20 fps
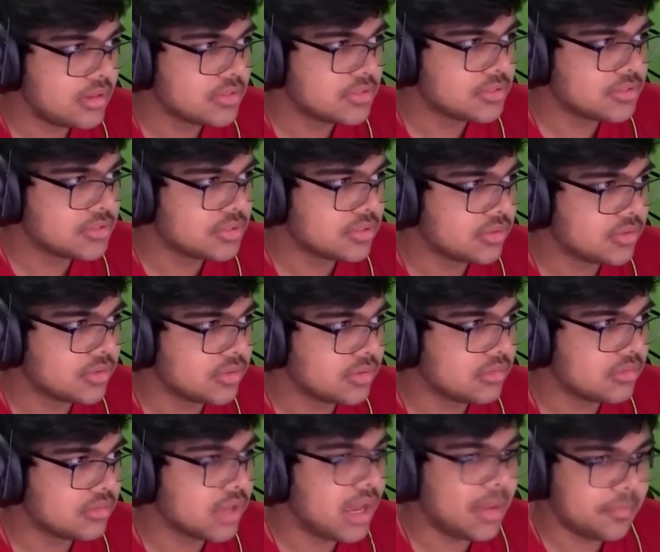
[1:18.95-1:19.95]

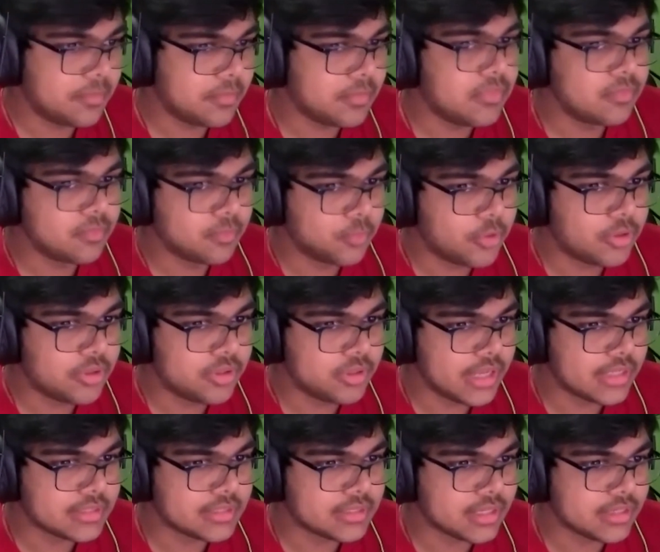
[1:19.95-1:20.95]
So I'm more in
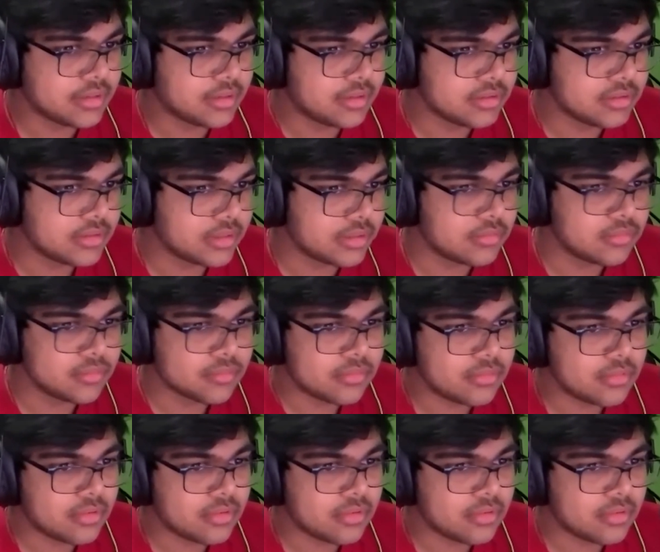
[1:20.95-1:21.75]
that side then.